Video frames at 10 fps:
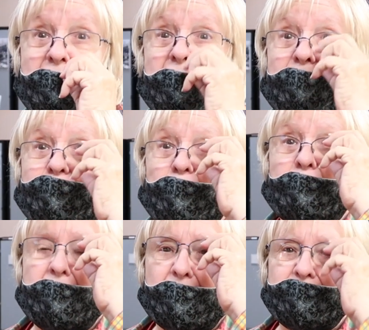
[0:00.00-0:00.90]
that, but
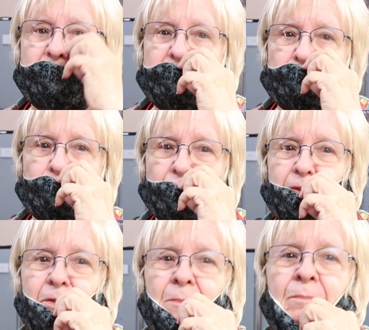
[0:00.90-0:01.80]
we had
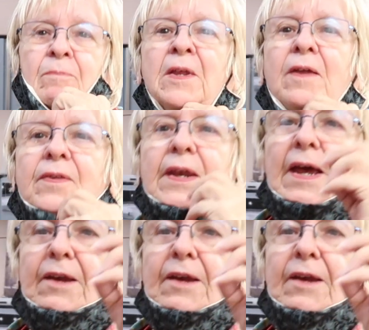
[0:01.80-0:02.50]
cameras that